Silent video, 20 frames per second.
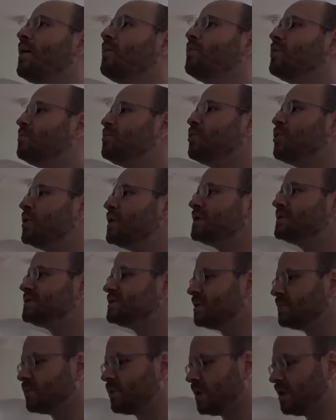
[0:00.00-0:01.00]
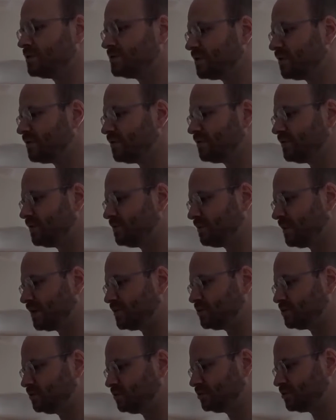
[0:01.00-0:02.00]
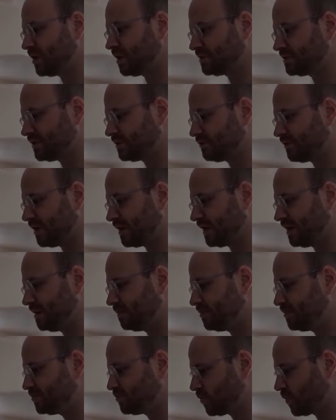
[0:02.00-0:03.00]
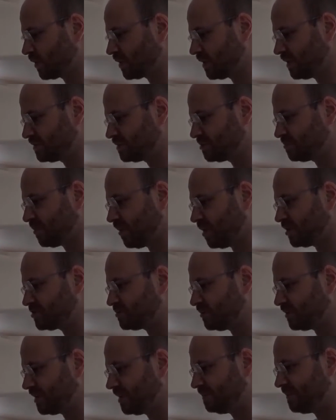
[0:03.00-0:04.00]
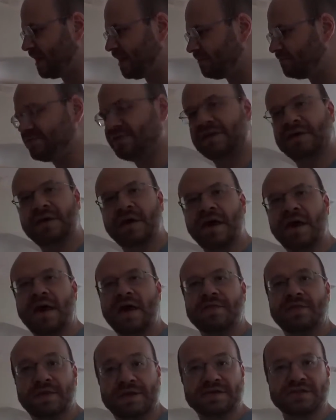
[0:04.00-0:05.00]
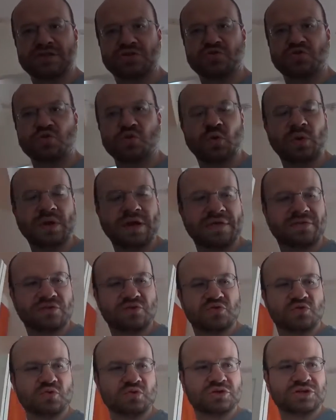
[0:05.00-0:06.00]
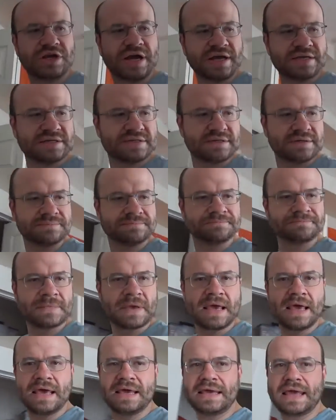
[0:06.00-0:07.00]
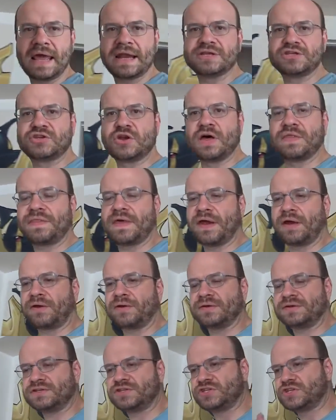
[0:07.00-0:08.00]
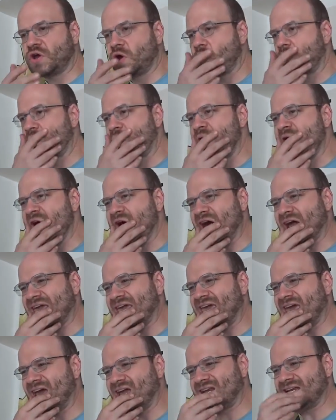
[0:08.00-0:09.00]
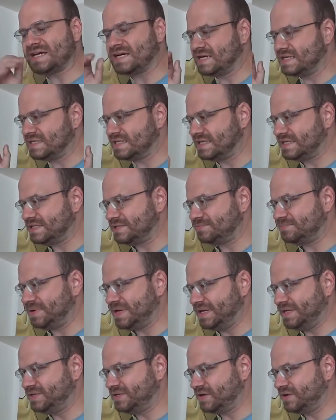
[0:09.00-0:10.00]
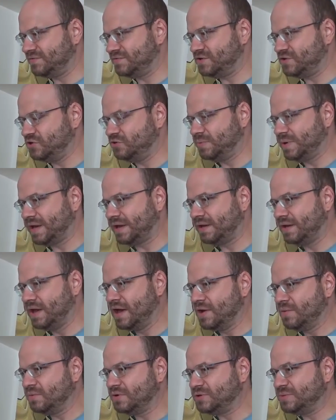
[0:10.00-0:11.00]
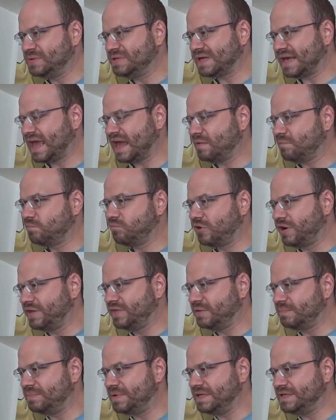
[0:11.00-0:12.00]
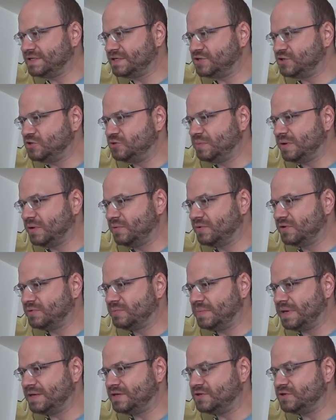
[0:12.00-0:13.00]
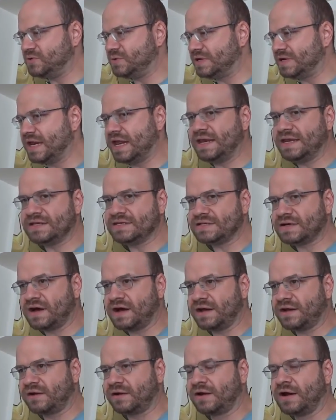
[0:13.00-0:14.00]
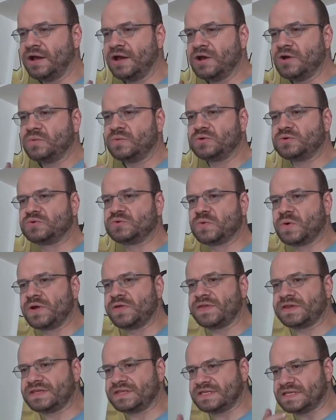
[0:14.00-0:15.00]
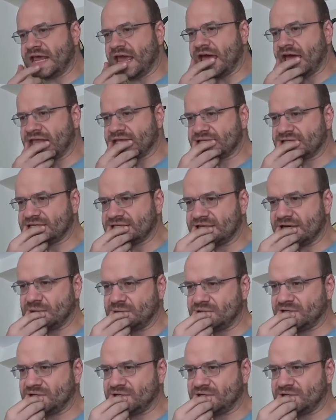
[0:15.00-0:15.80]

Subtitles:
I would put it somewhere else other than my tool chest. I try to keep it as organized as possible, keep everything that is a tool in the tool chest, yet it's not there. So I can't cut this piece of tubing, which means I can't bring the piece of tubing with me to Canadian Tire, which was one of the tasks that I was